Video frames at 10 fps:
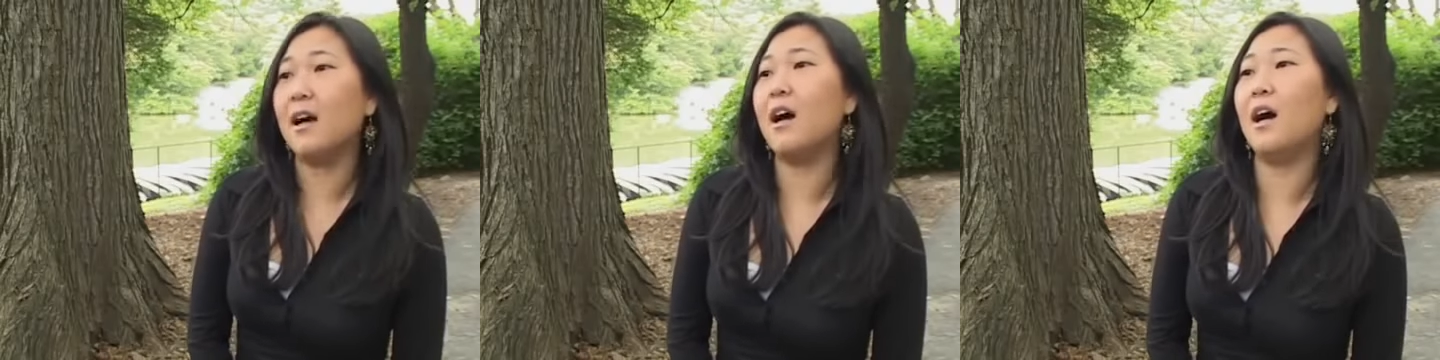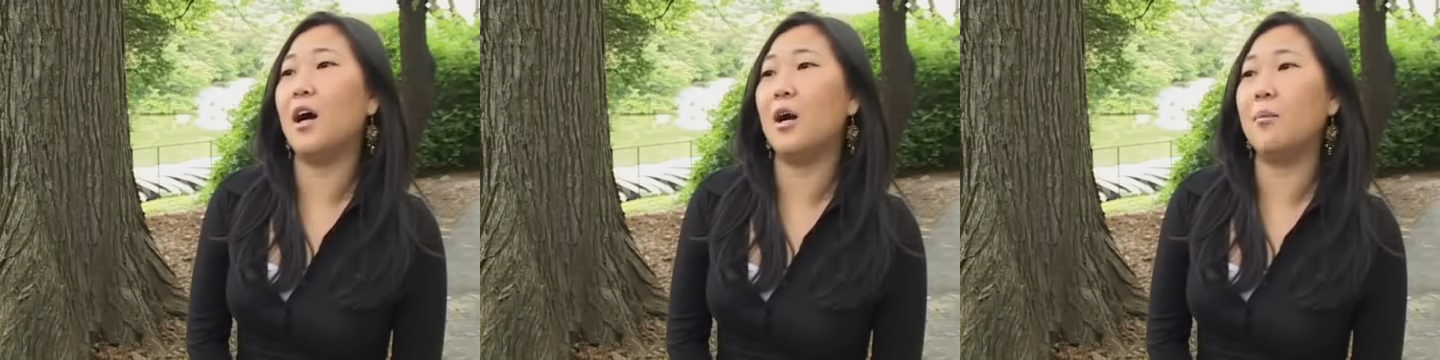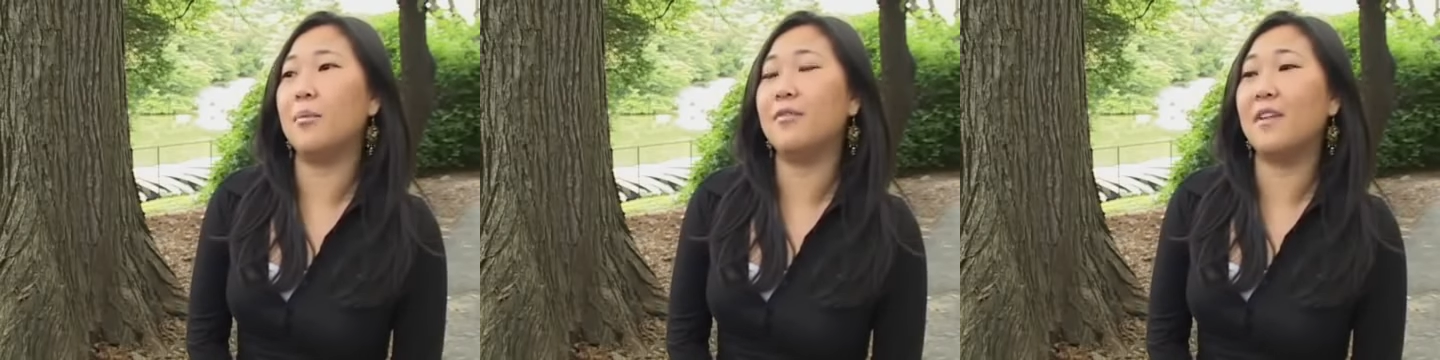Um,
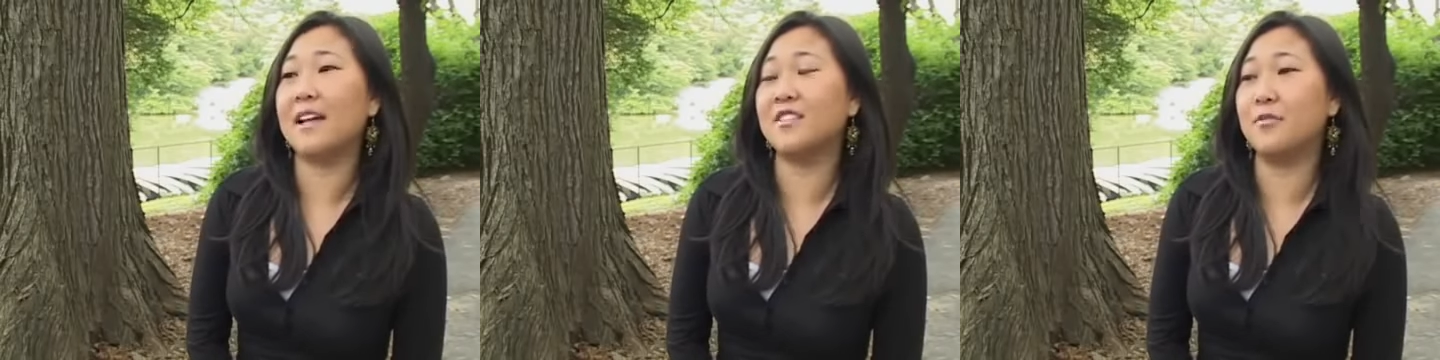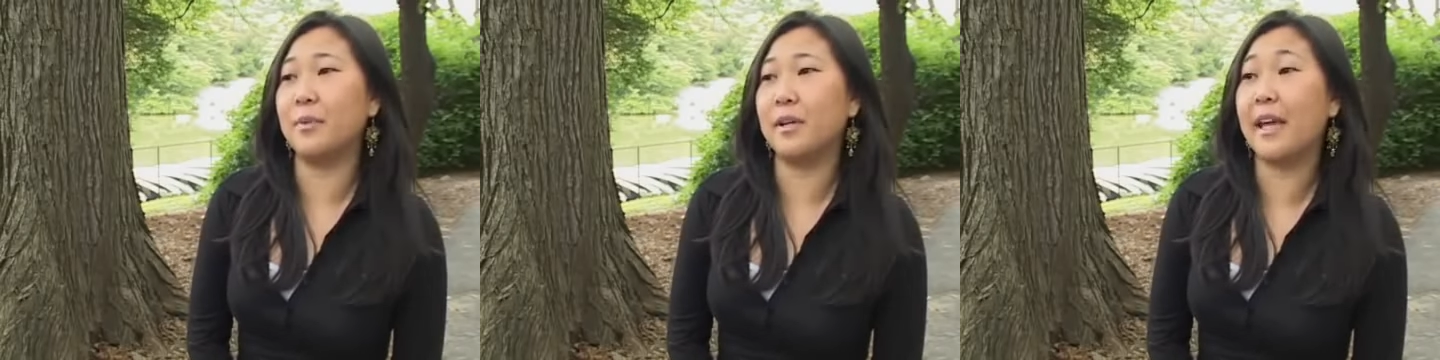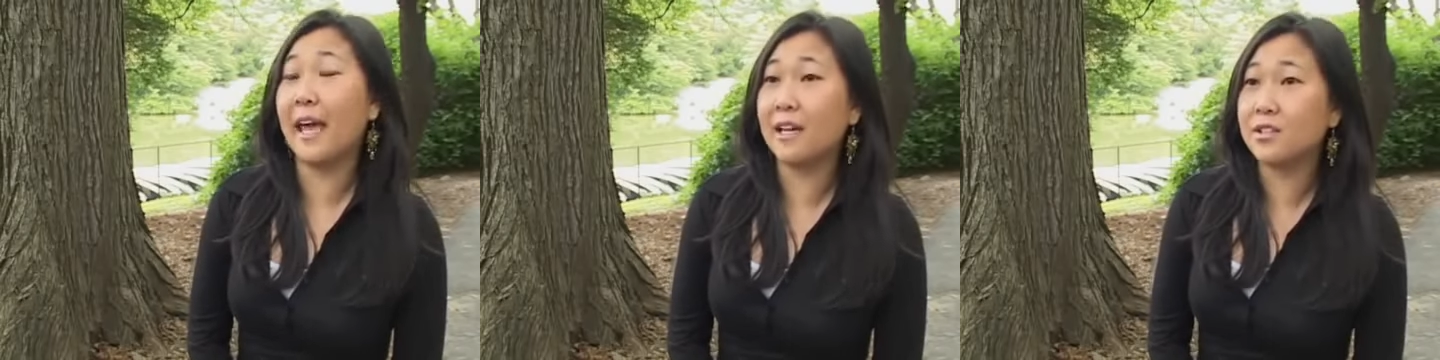flights have been
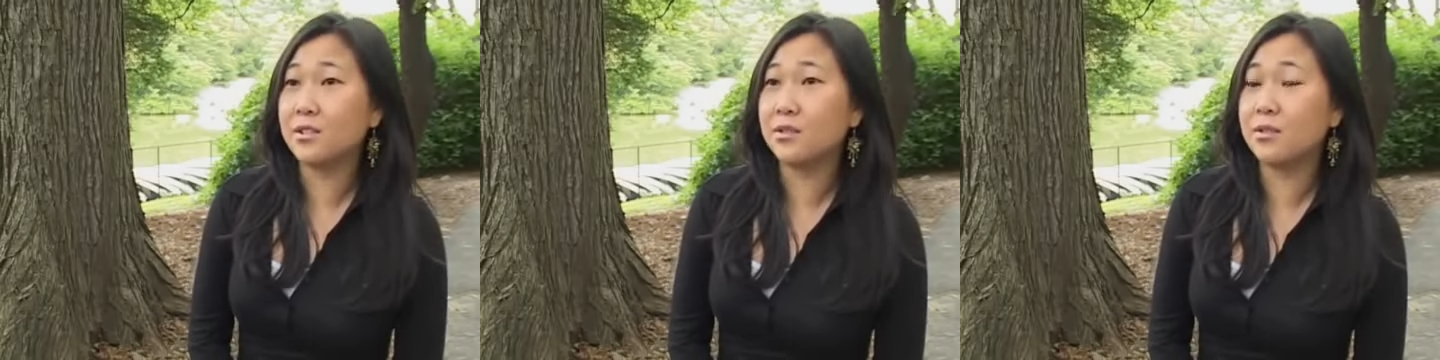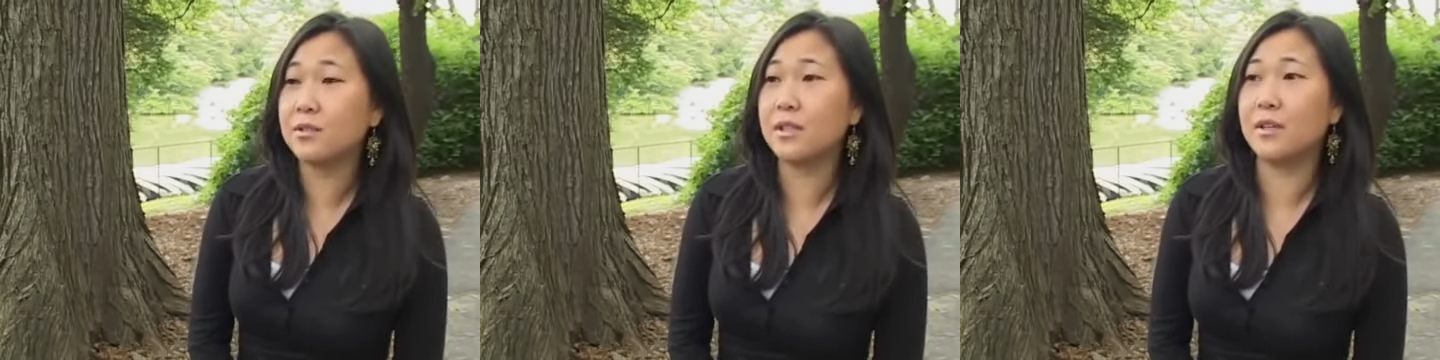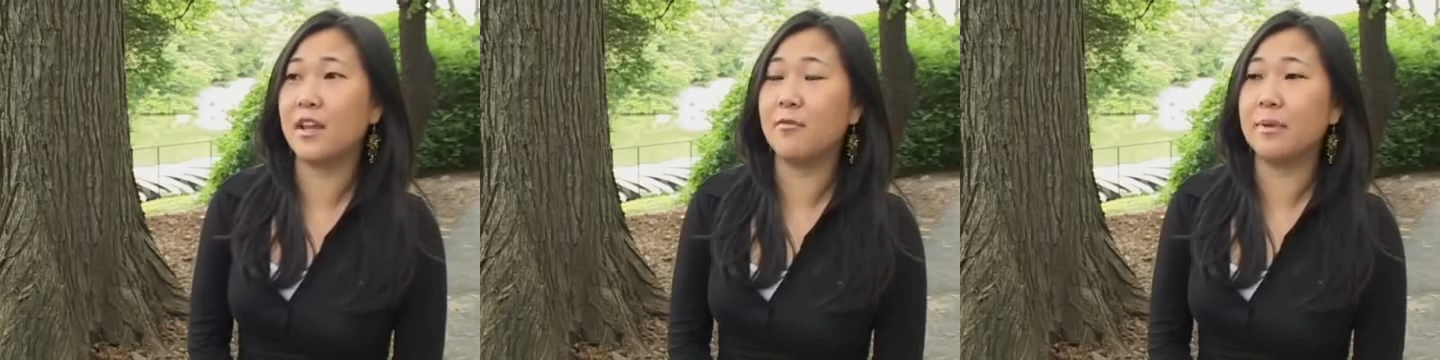canceled,
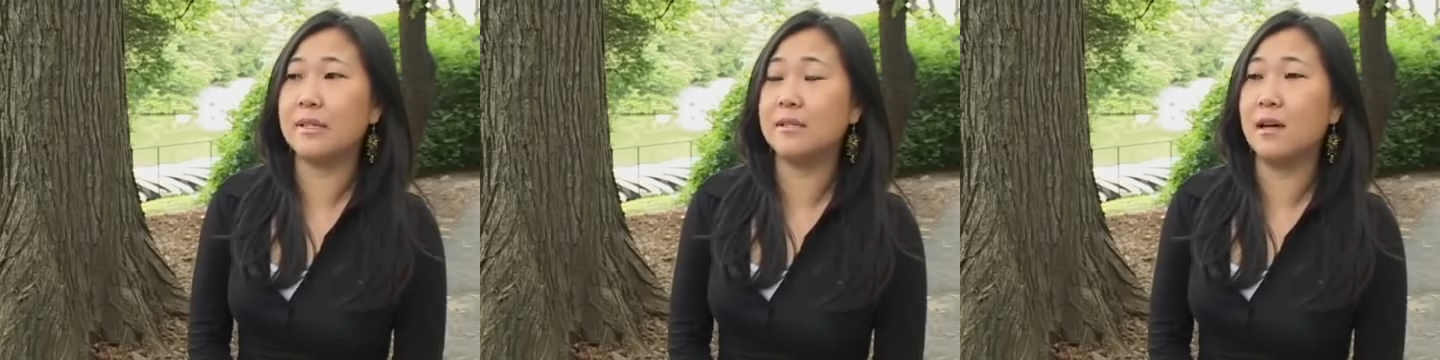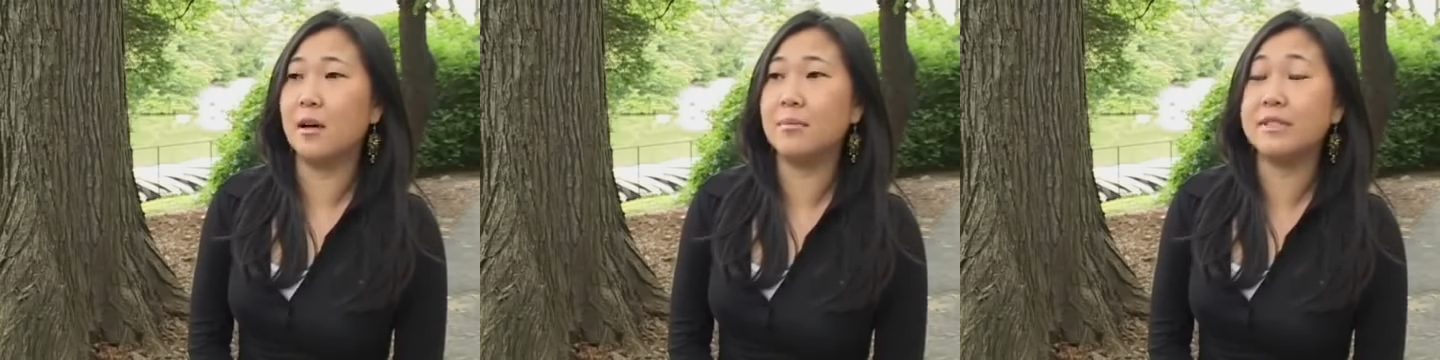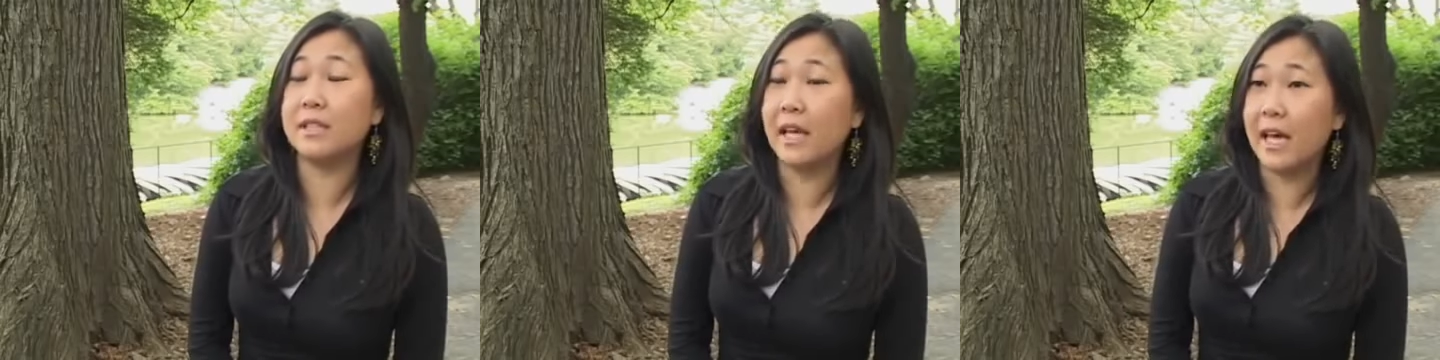they've been um,
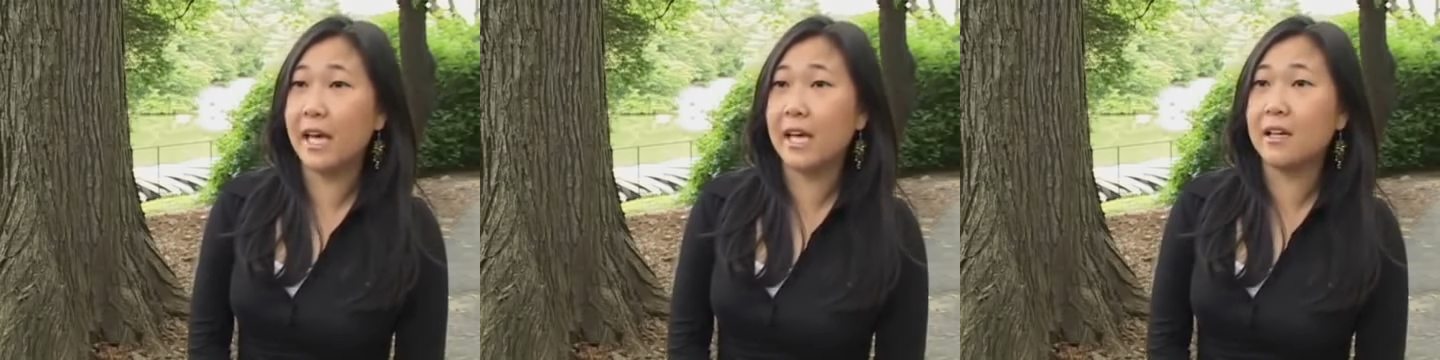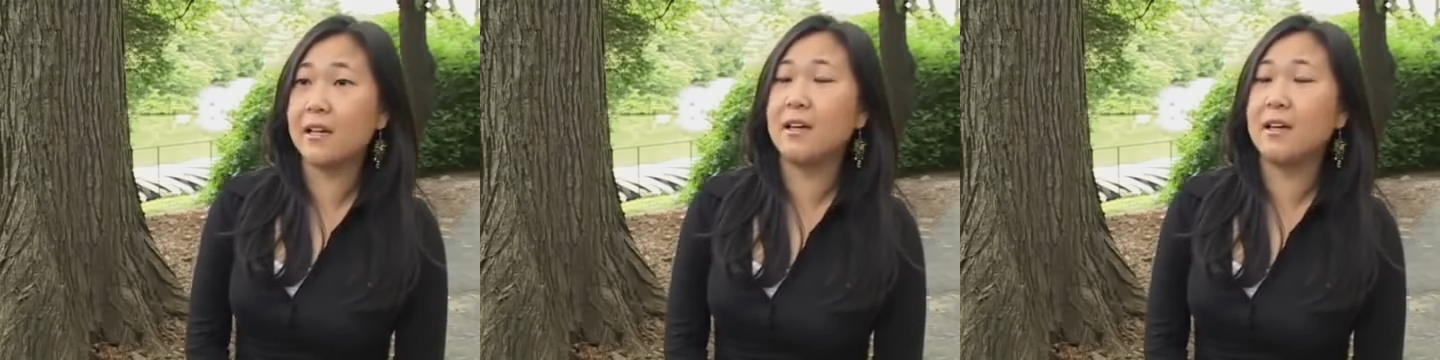delayed.